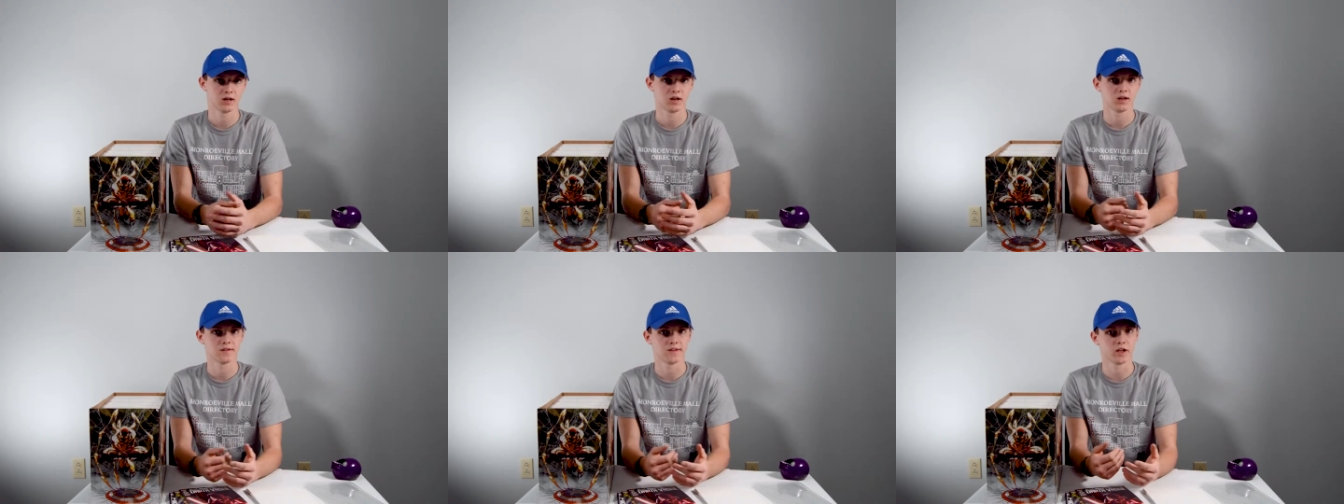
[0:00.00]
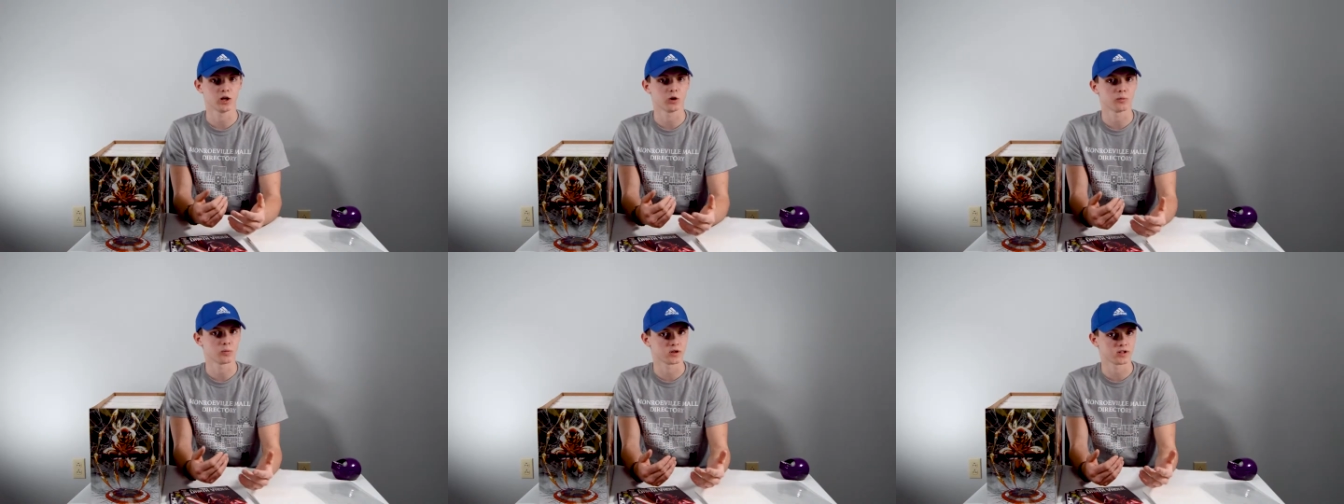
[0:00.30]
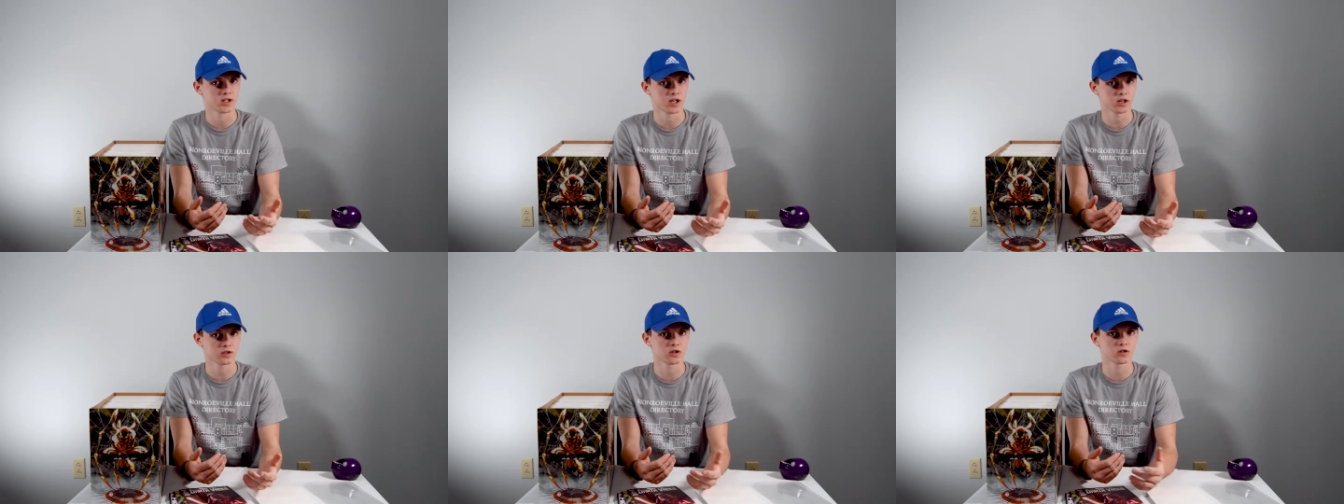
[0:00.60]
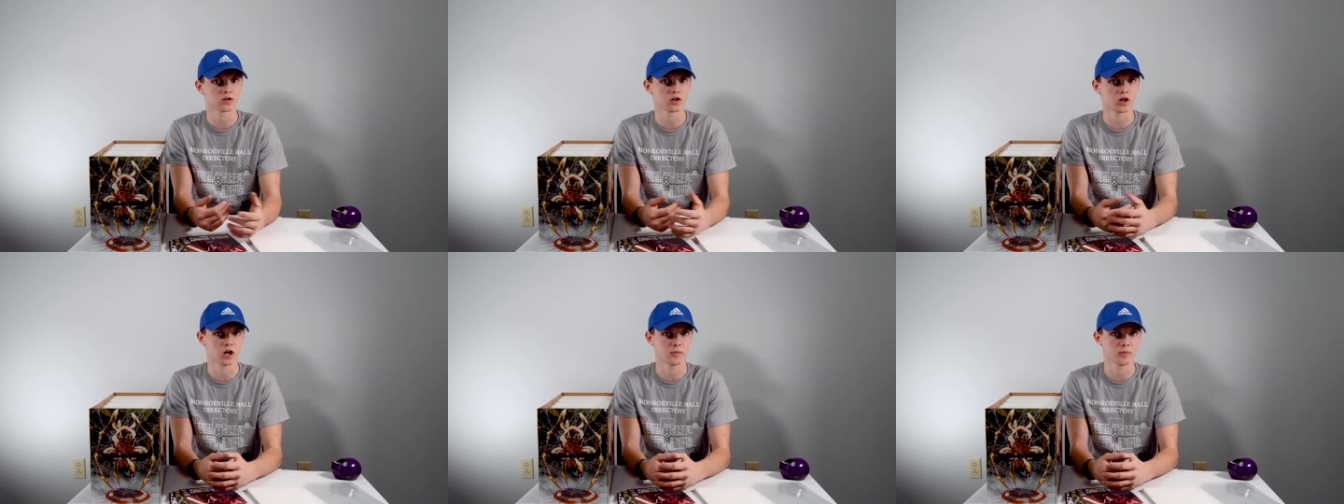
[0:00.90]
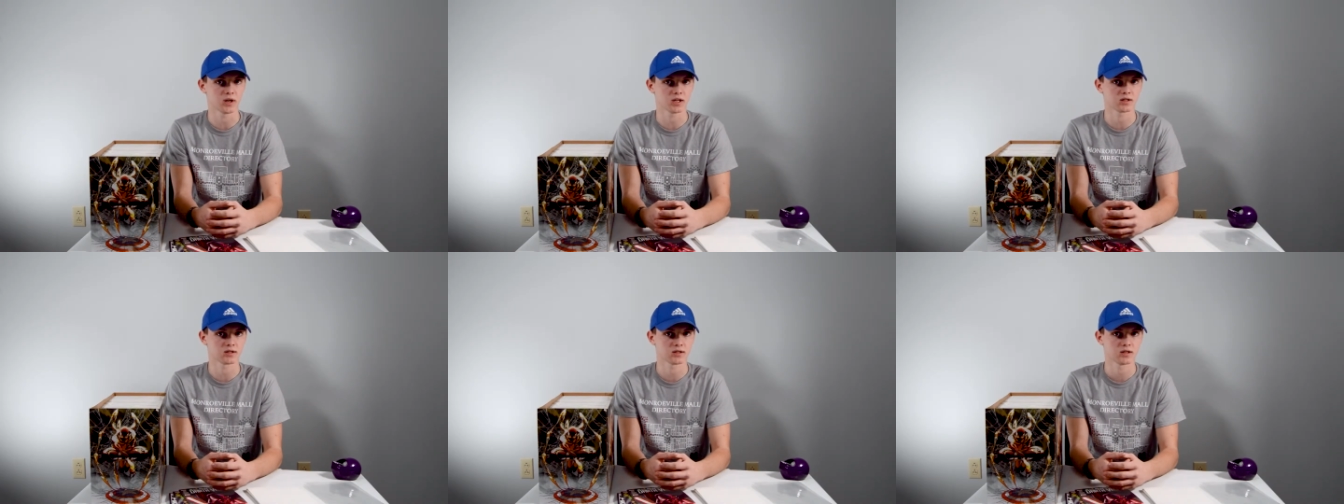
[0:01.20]
They help protect your
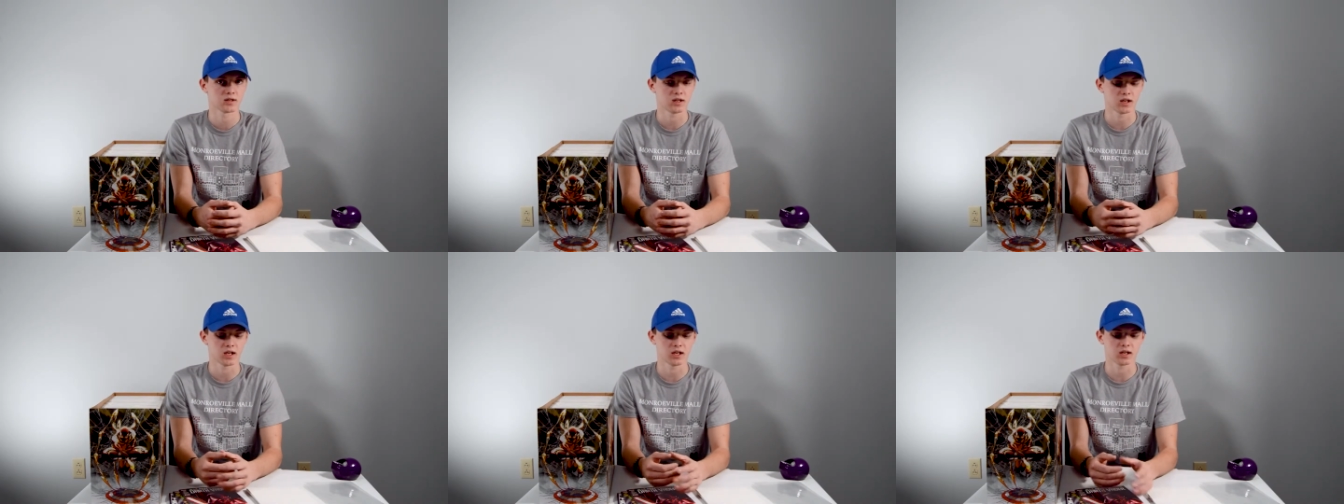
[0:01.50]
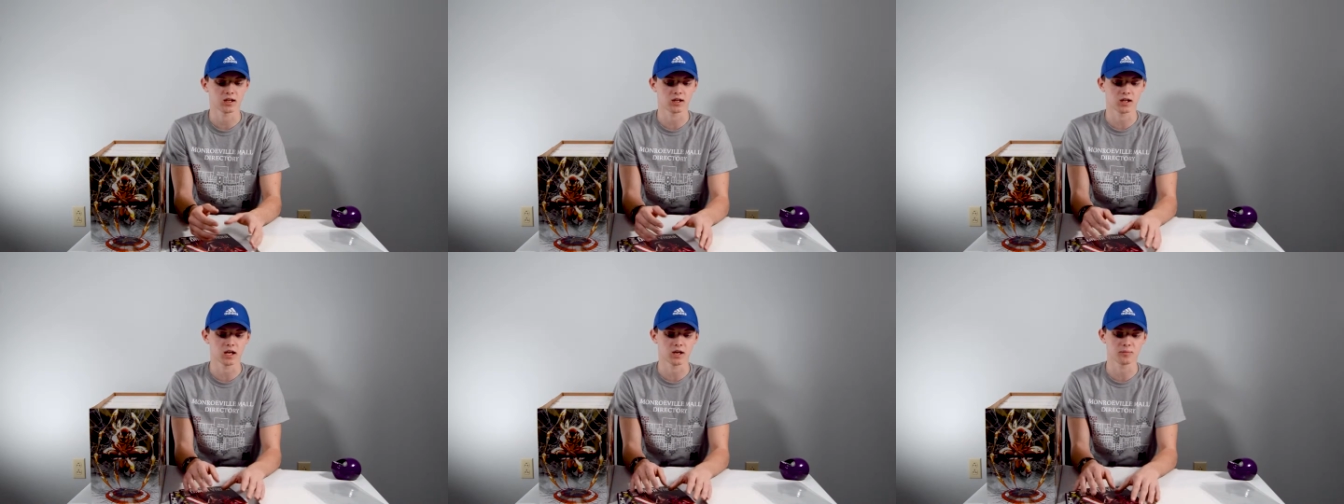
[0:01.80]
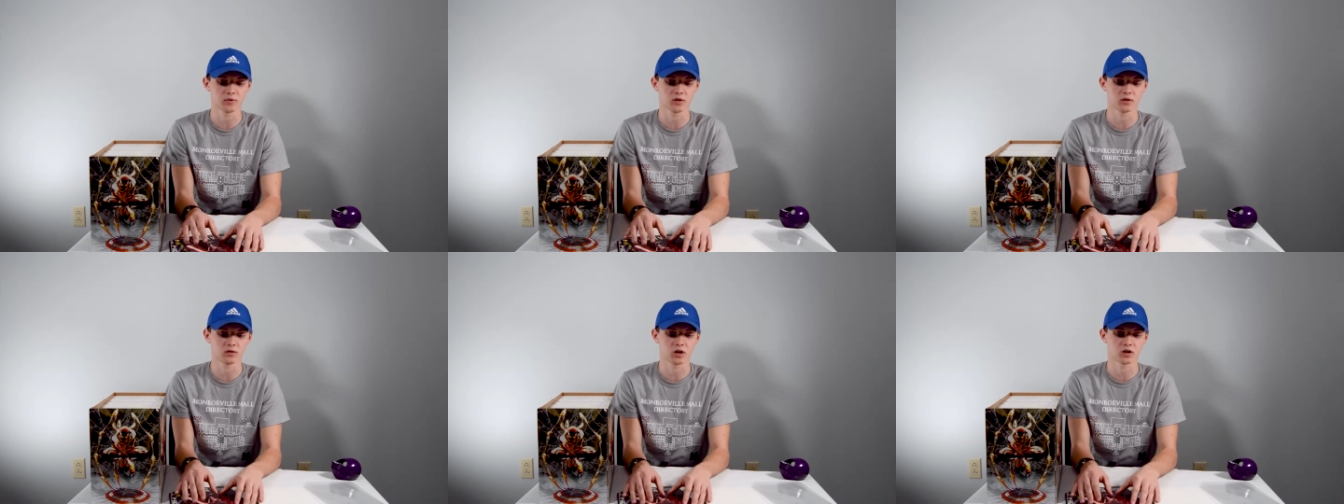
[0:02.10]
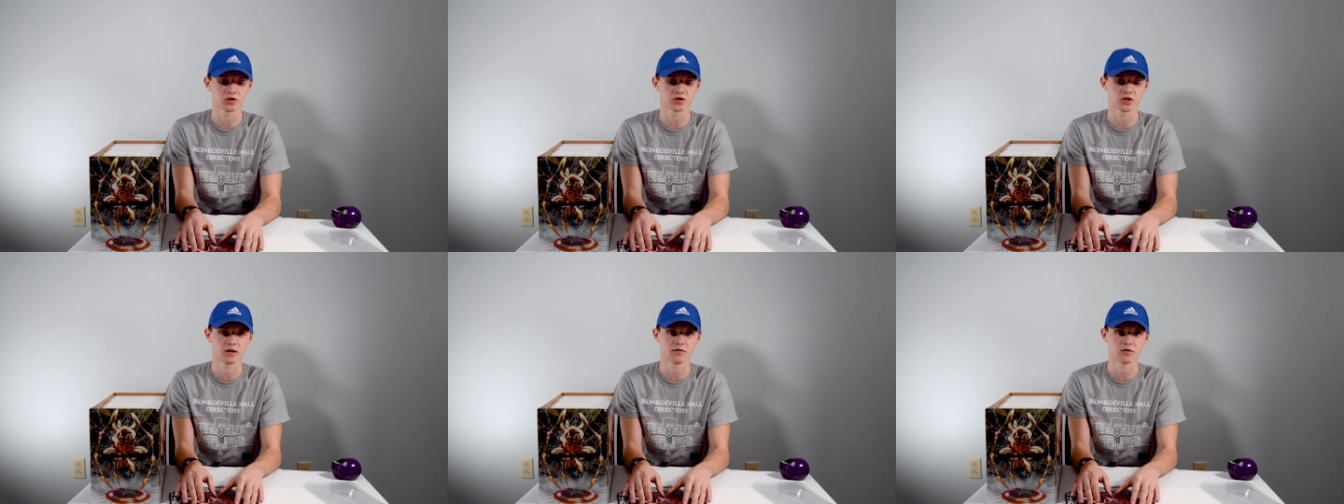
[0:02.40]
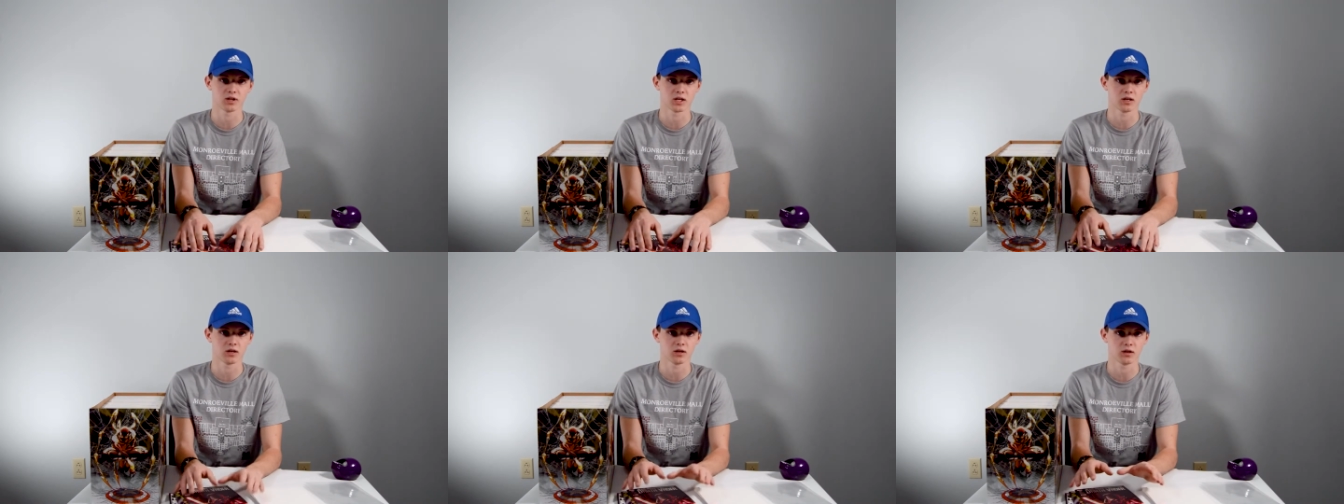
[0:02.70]
comics and keep the
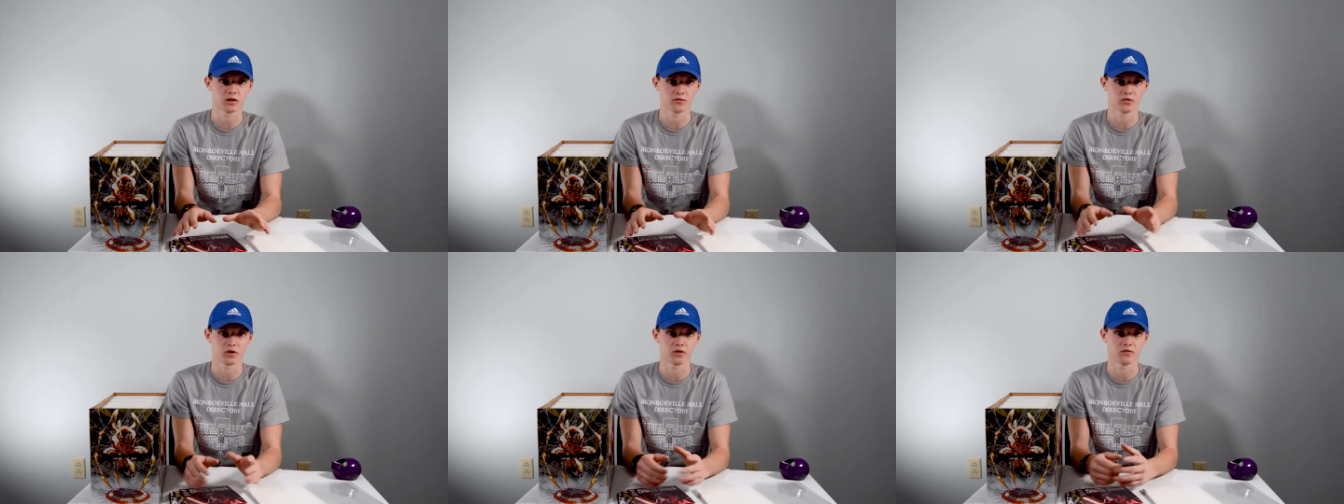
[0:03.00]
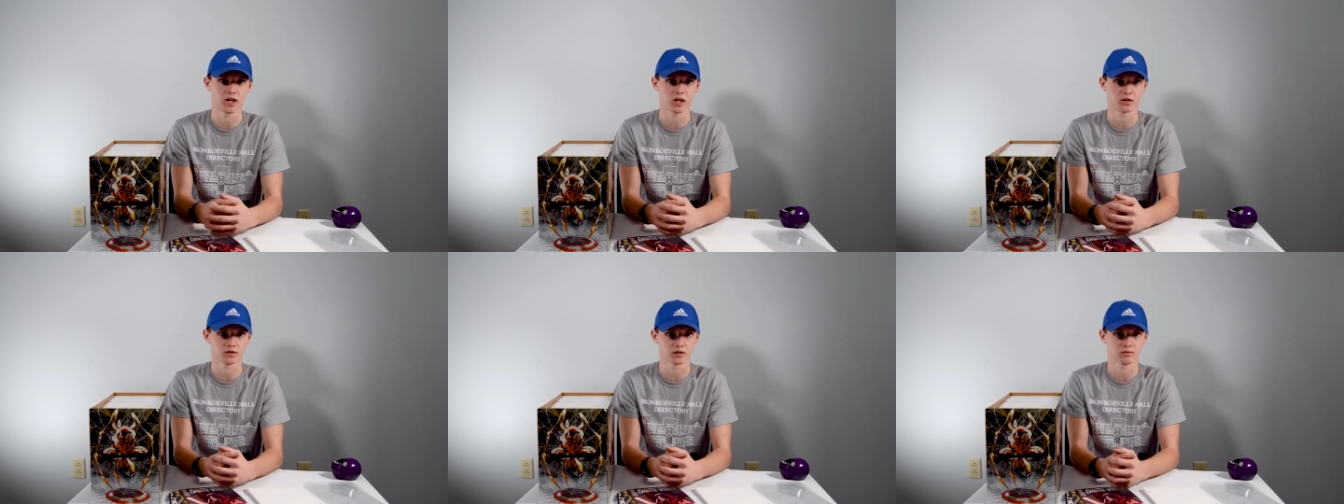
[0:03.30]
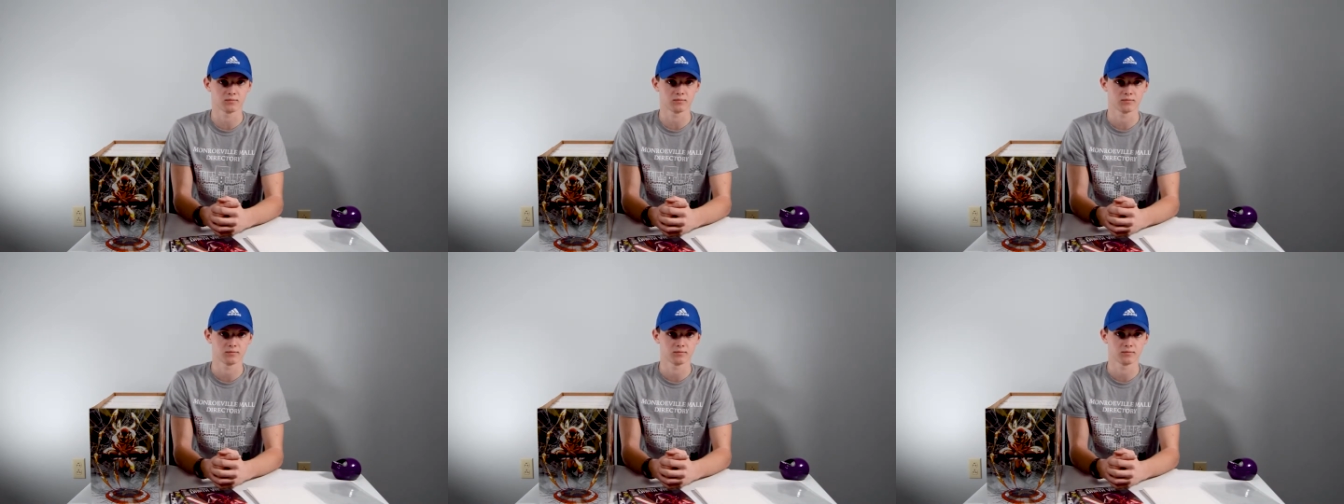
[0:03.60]
longevity of their value.